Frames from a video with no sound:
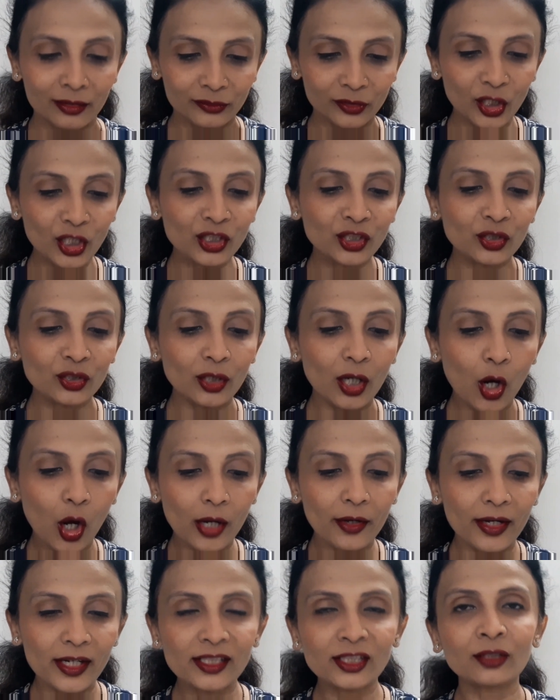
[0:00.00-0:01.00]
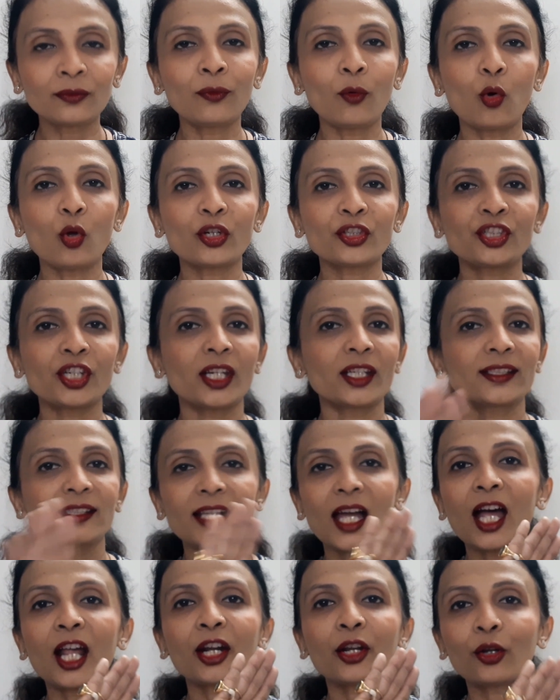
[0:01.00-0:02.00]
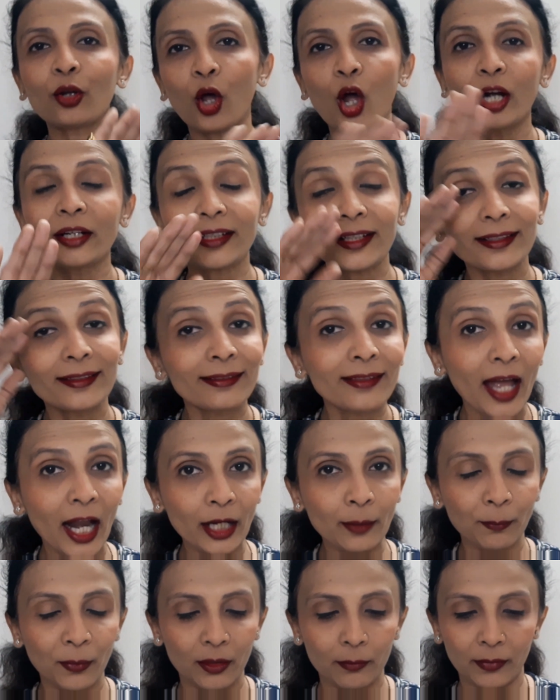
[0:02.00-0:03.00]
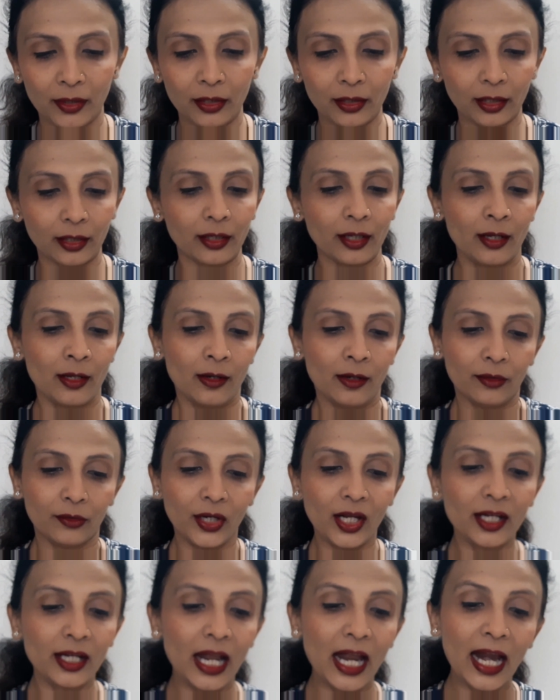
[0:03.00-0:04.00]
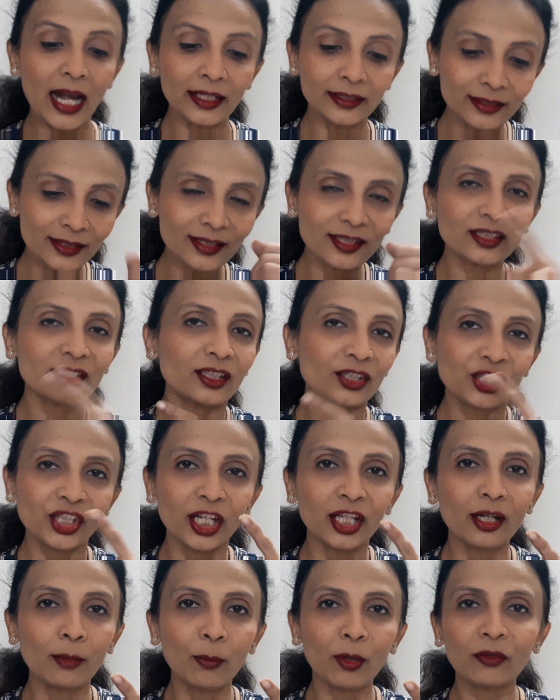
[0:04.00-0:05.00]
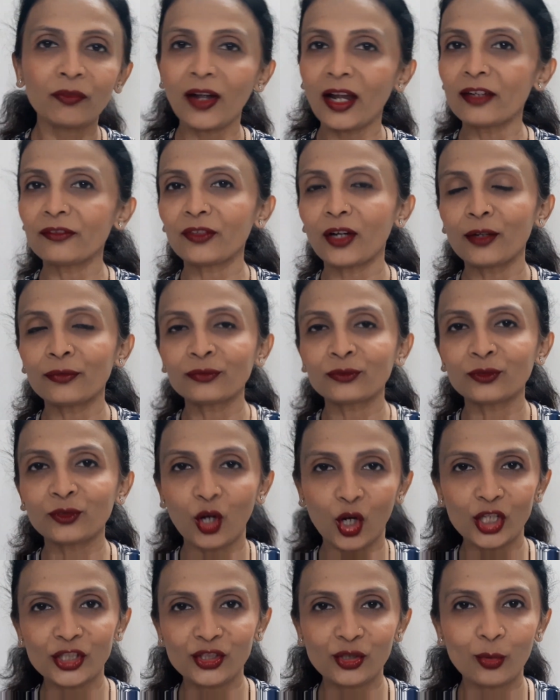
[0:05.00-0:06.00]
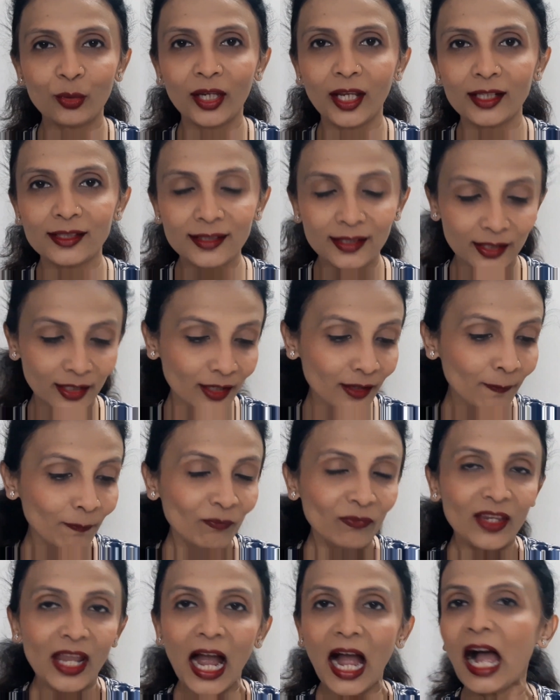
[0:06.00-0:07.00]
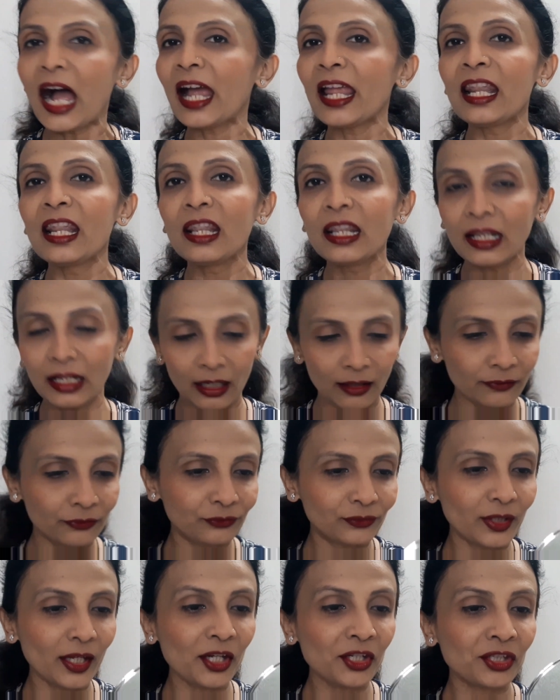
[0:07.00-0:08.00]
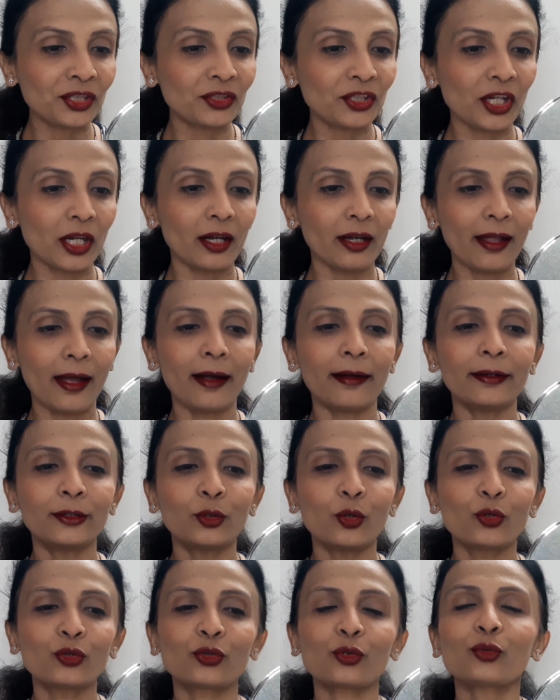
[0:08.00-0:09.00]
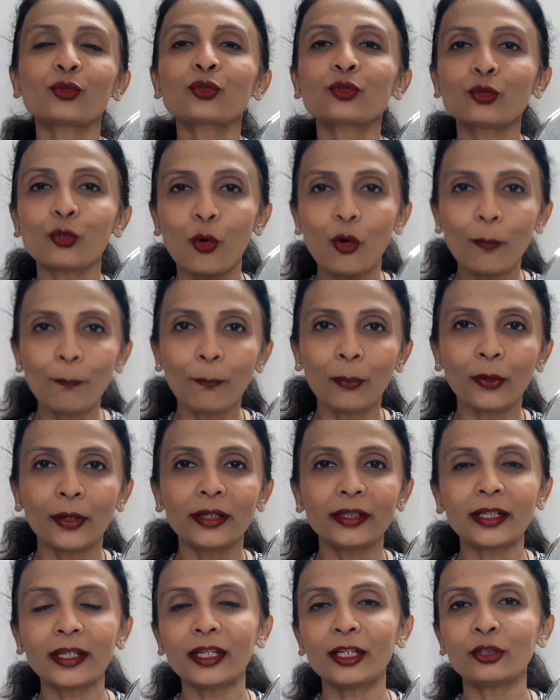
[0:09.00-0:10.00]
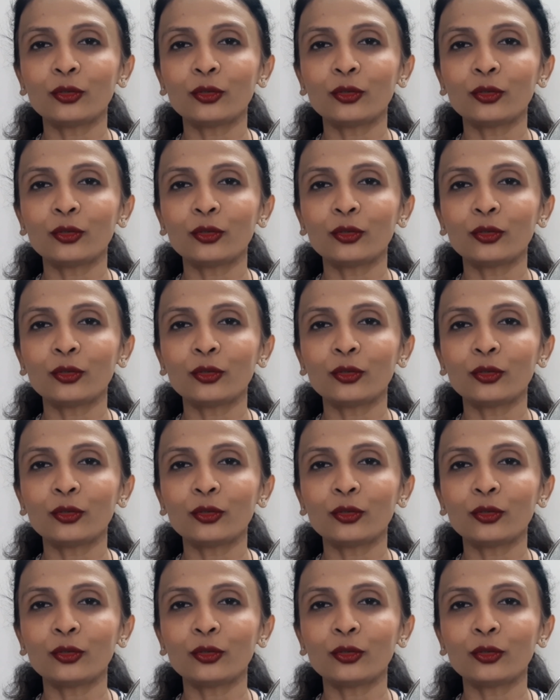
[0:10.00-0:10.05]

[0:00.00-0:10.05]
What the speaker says: This rest 4 shades are not that pigmented, right? And this is the shade number 5. Of course, you can see I love this shade and it looks so pretty.